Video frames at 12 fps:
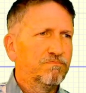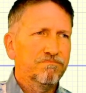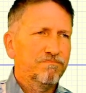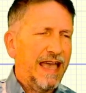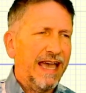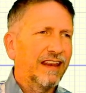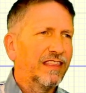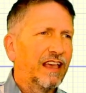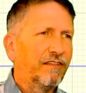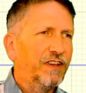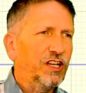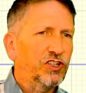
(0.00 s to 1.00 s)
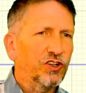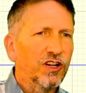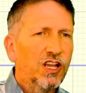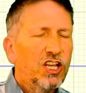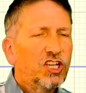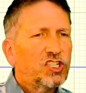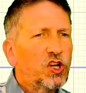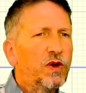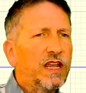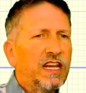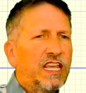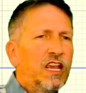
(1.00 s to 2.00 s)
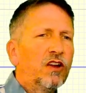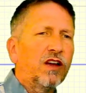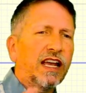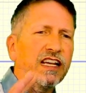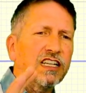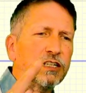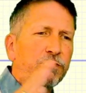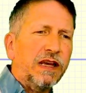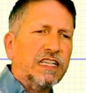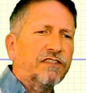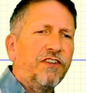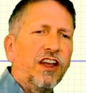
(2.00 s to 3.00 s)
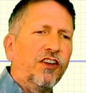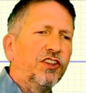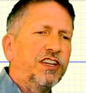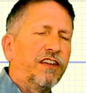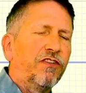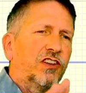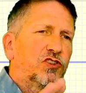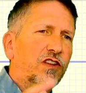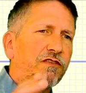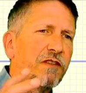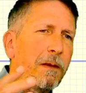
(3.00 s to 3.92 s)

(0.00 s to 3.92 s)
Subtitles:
added that feature. So in here, I specify all the different sort of